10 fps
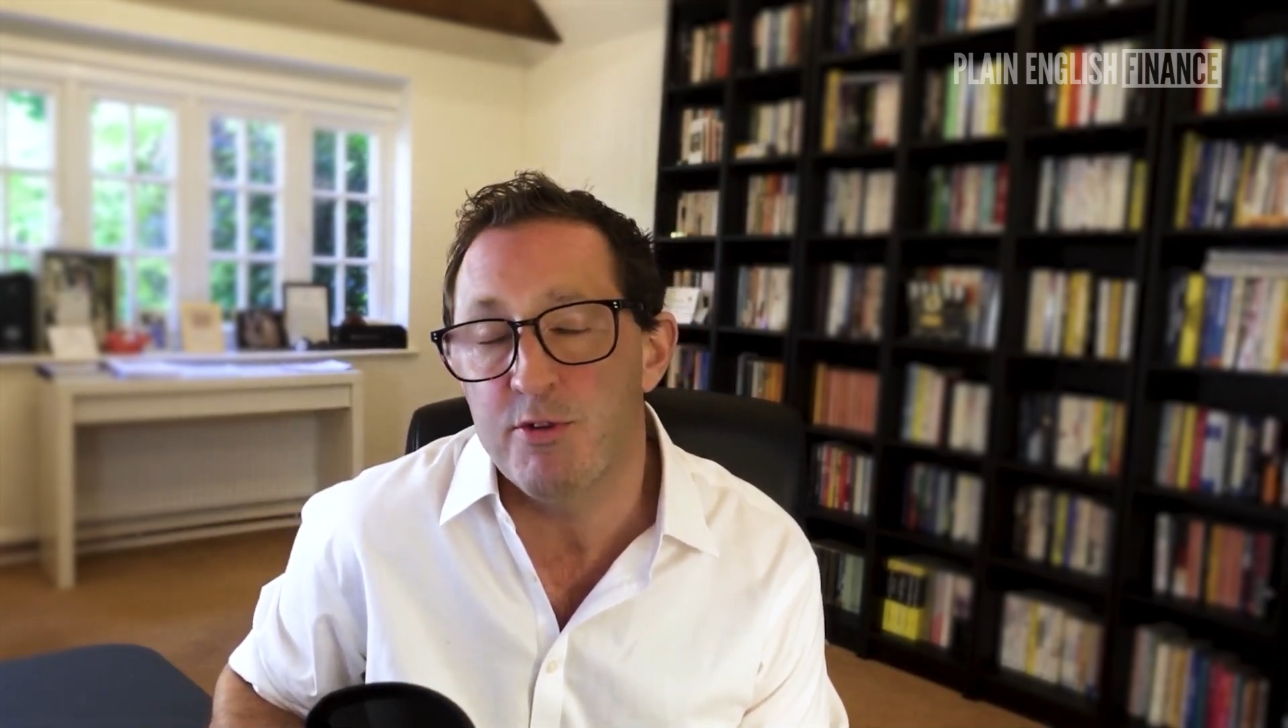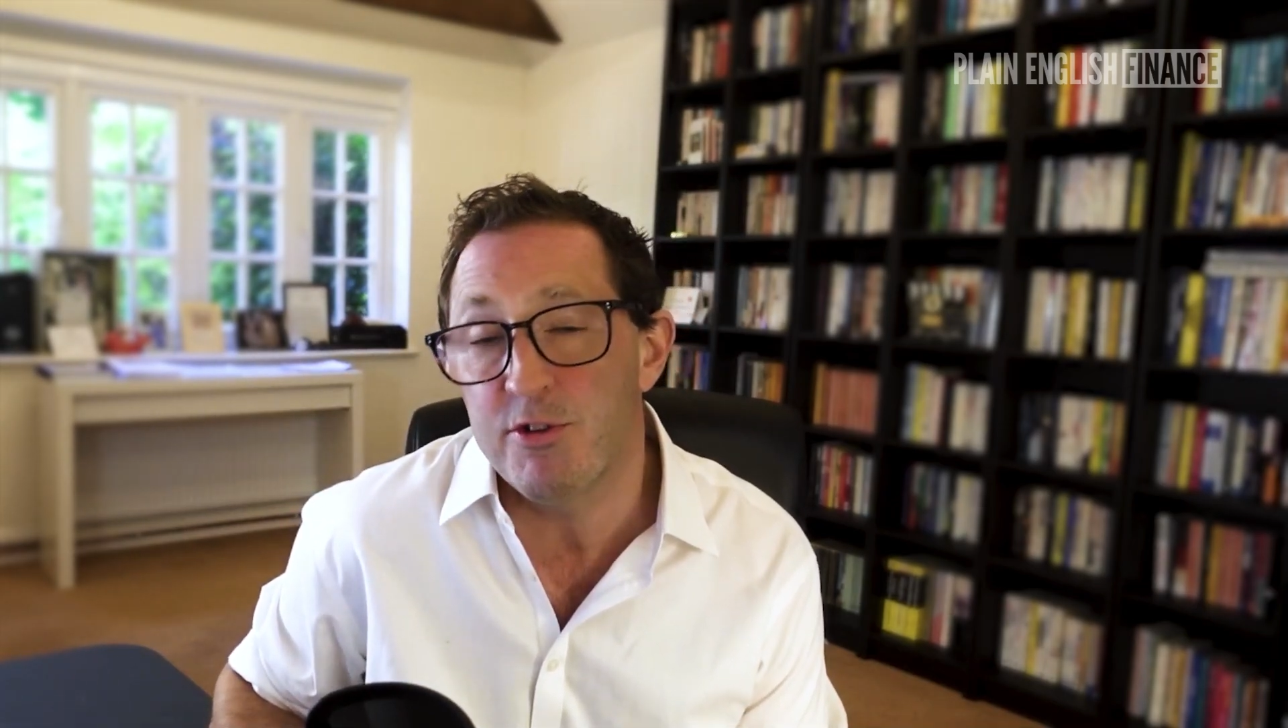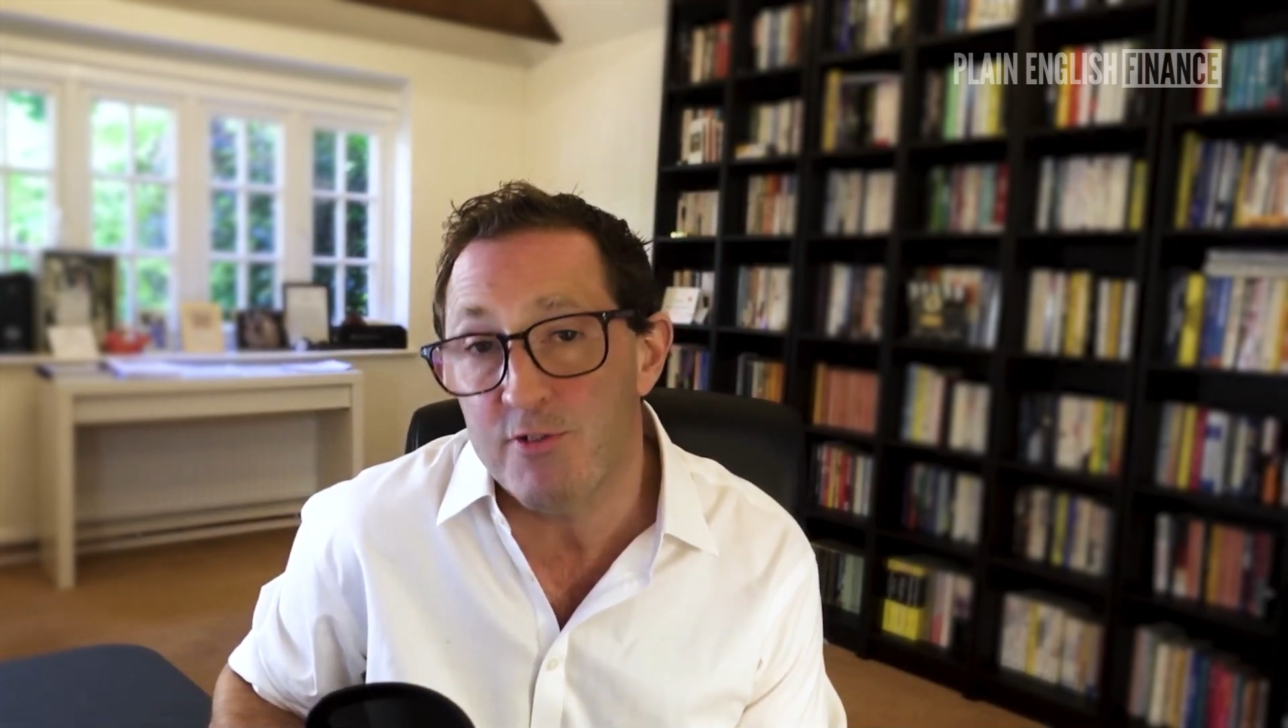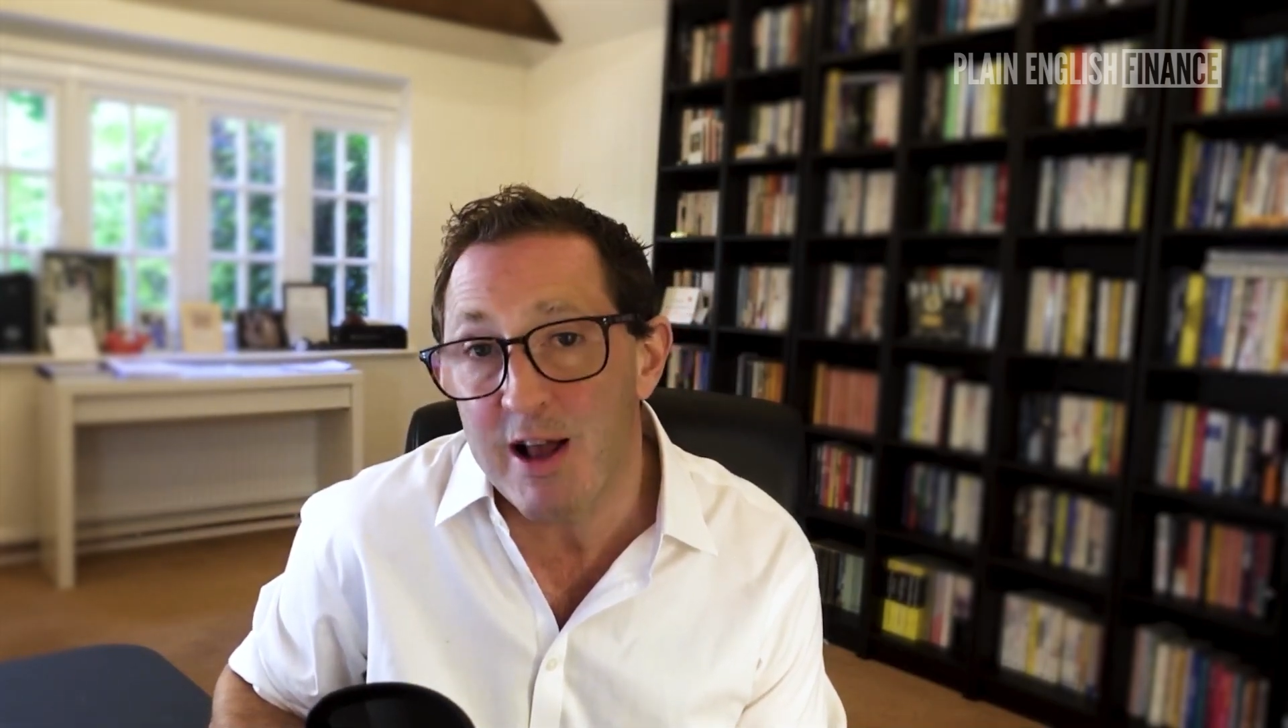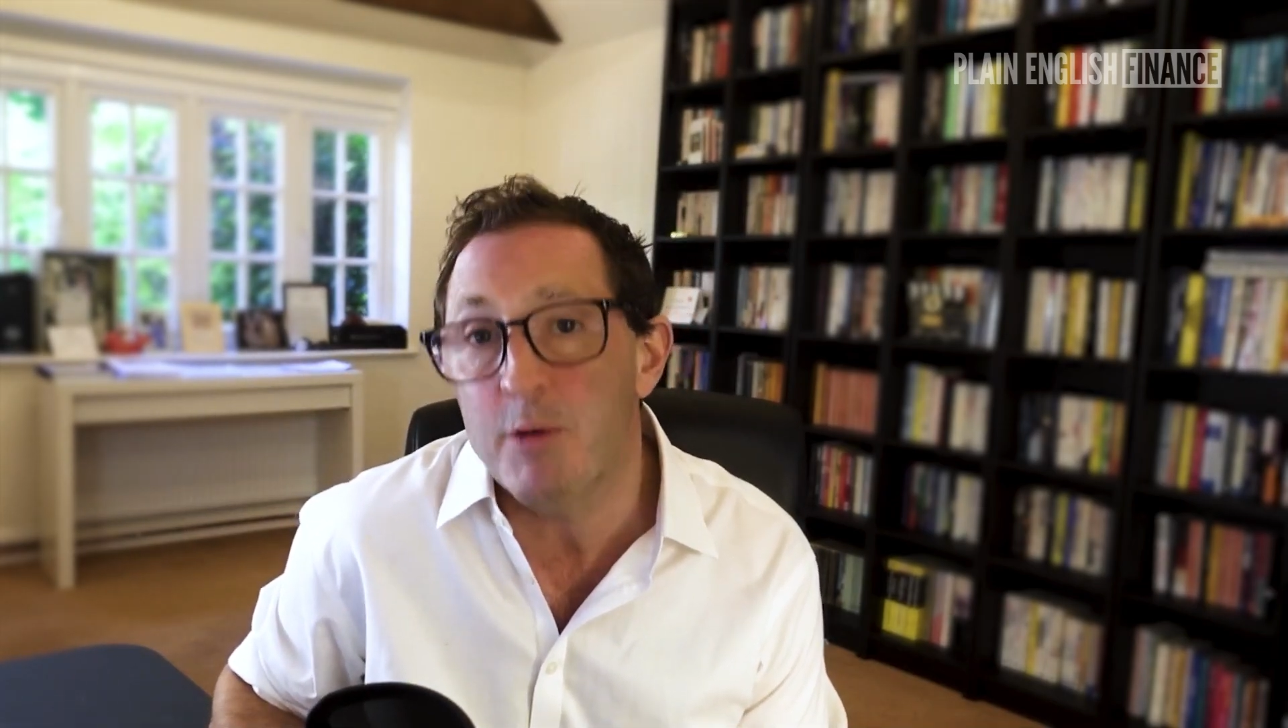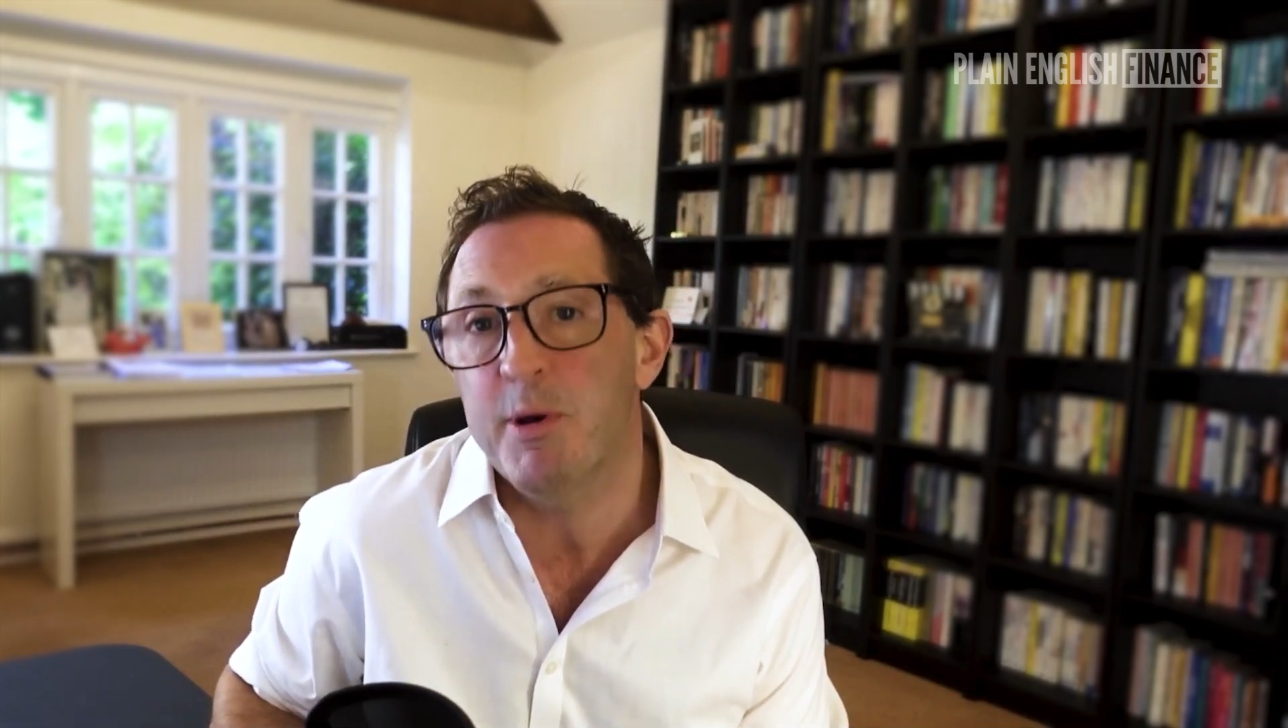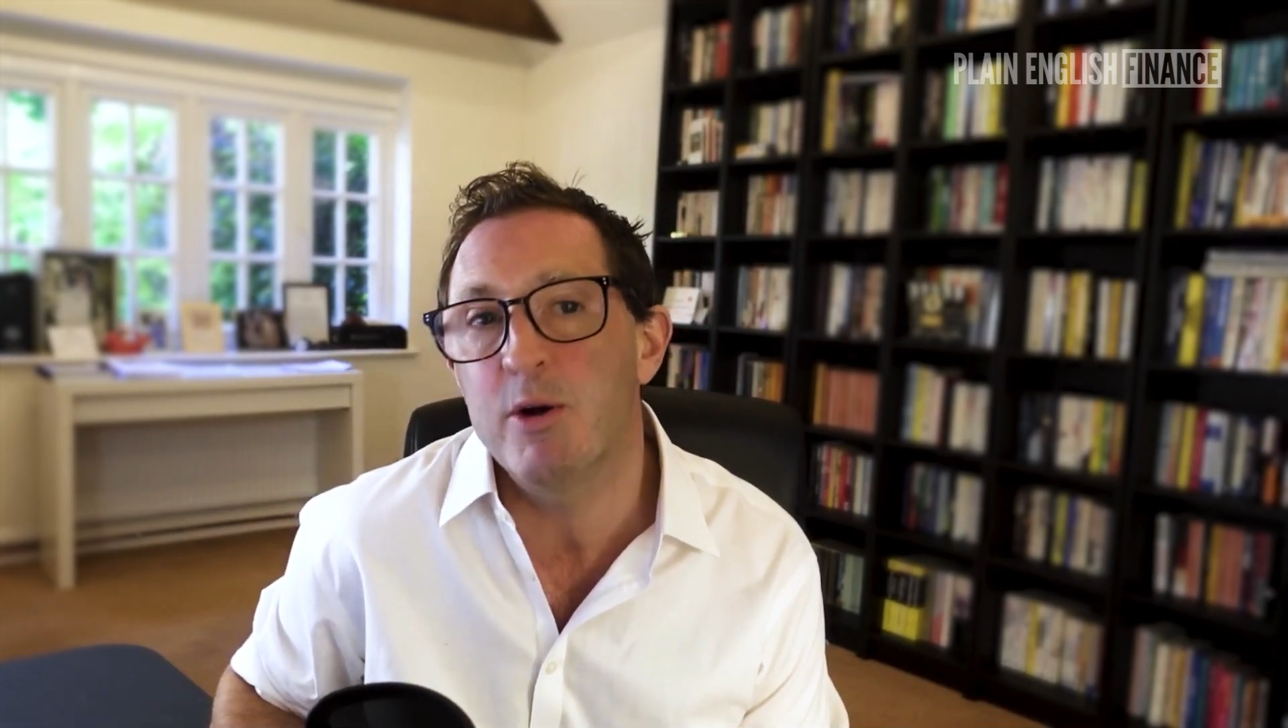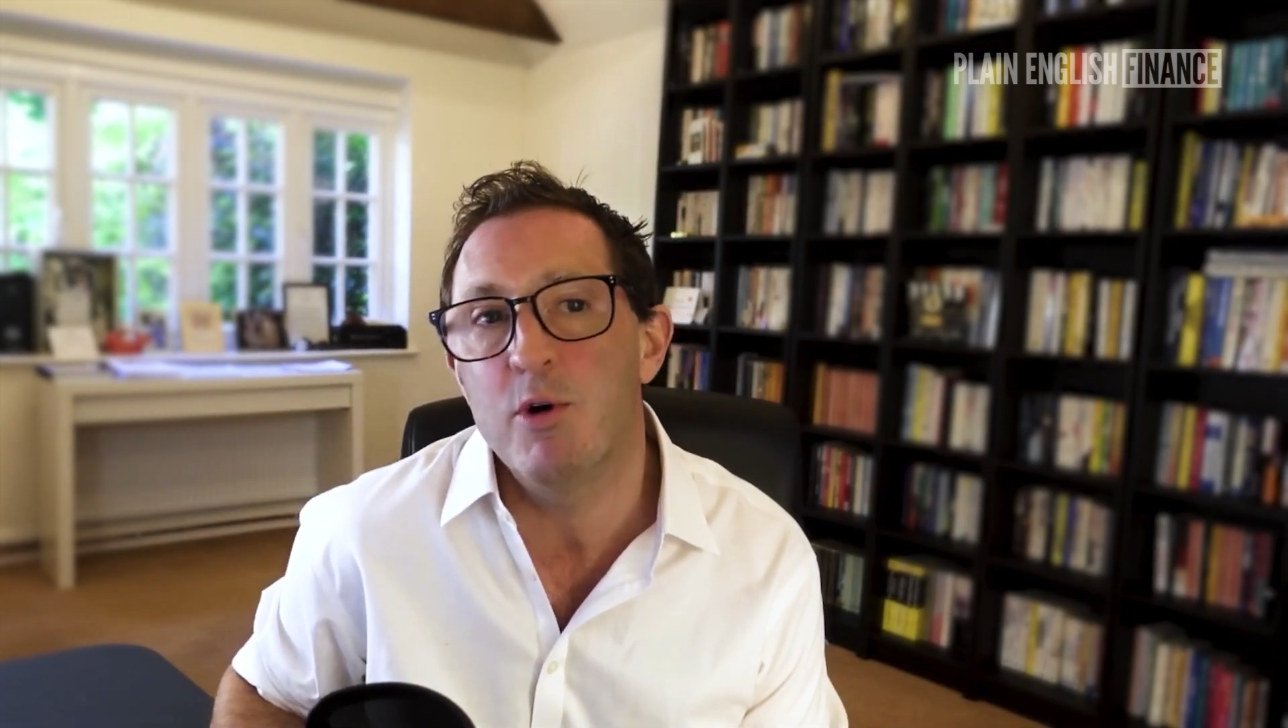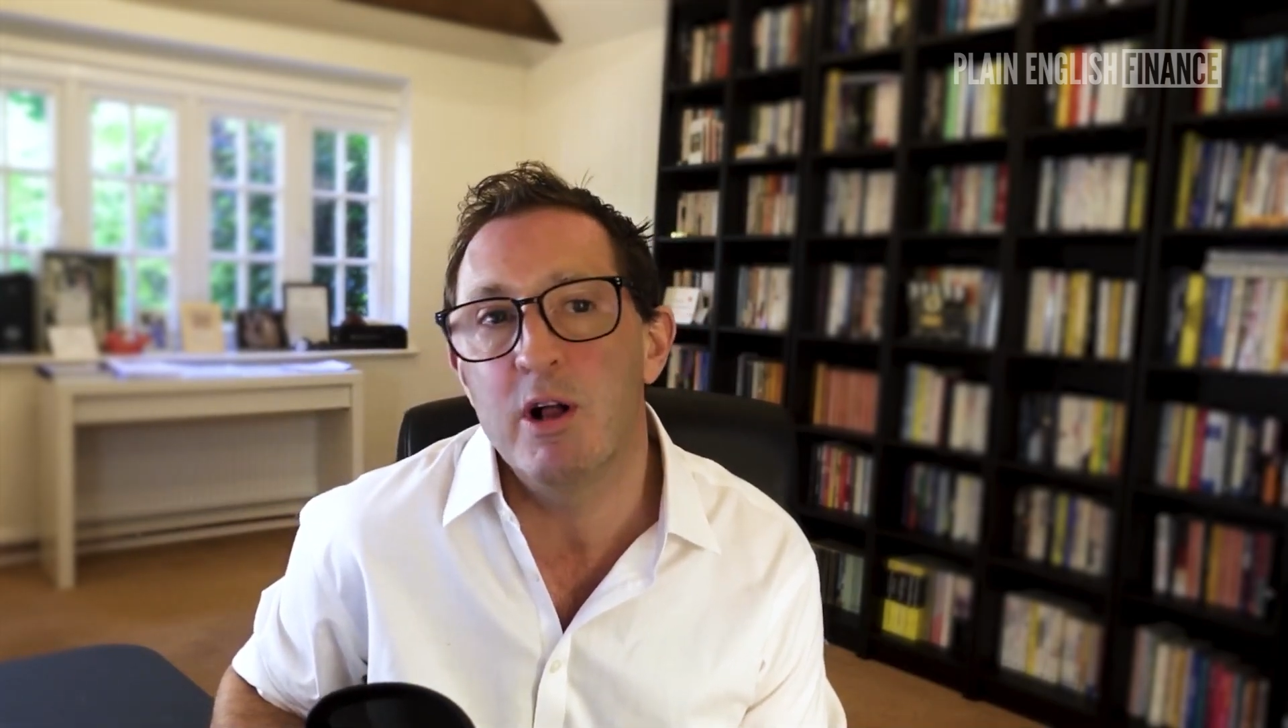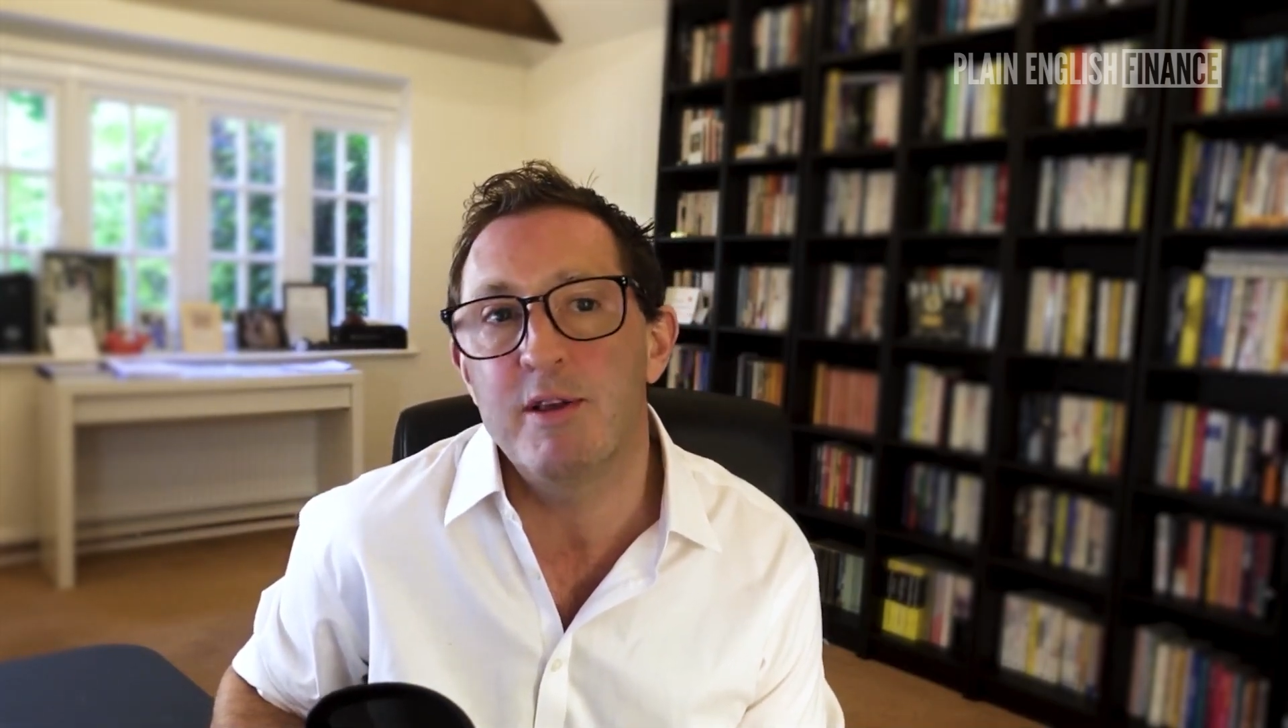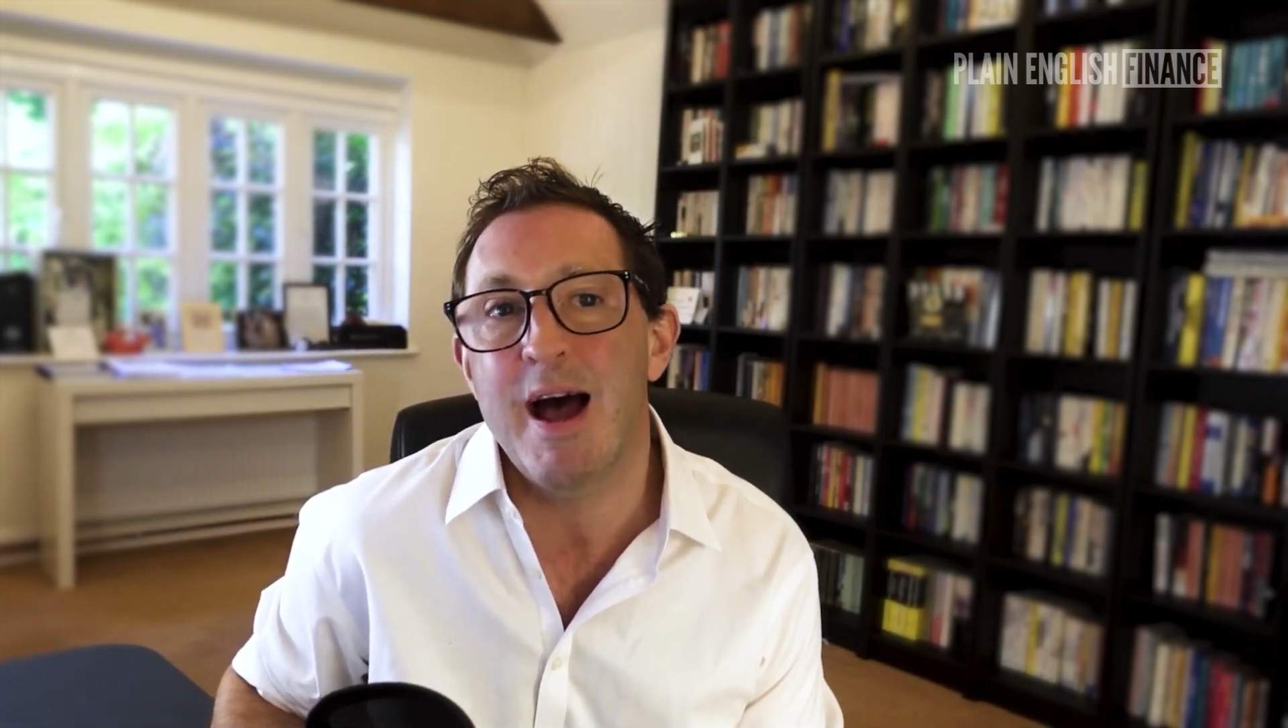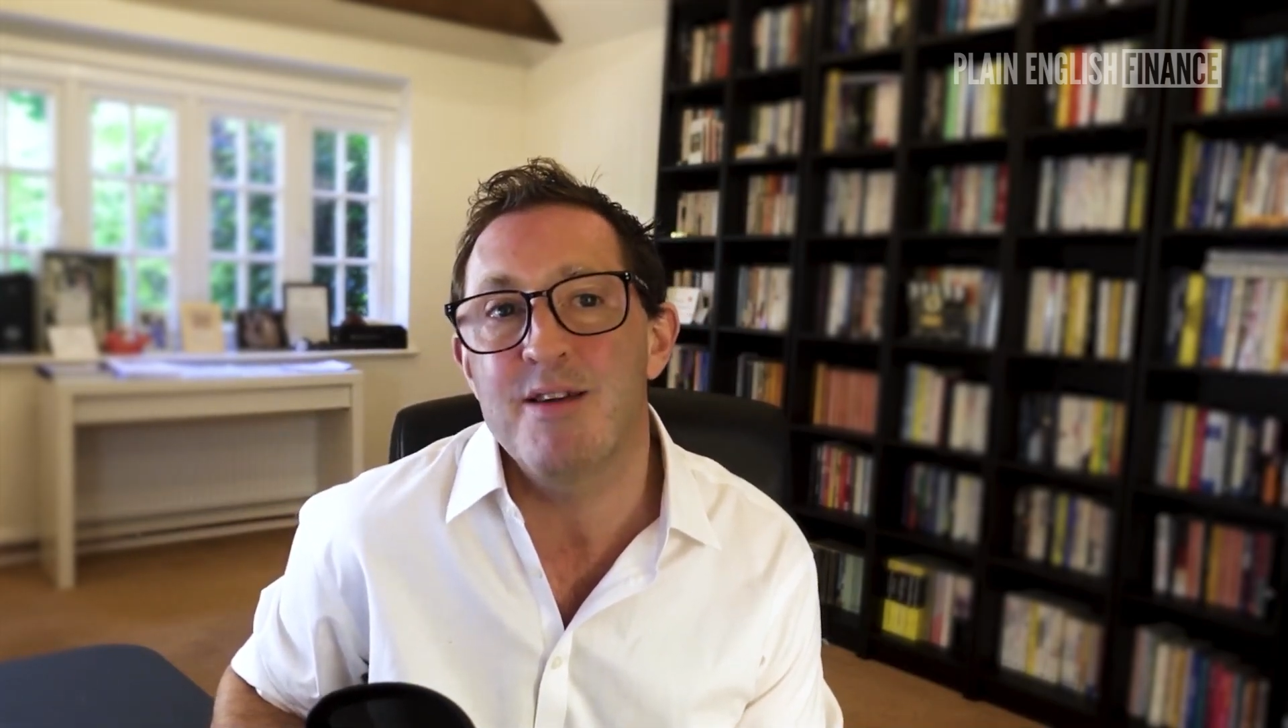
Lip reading: the developing world